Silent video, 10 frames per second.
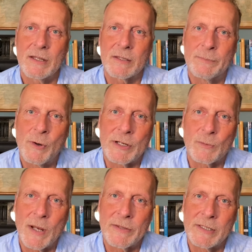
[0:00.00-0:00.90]
the point
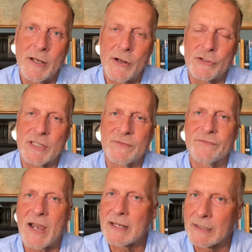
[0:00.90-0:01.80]
where the urge is
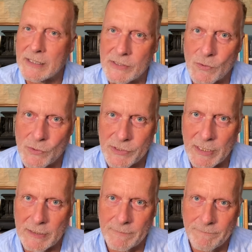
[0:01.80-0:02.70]
finally exhausted.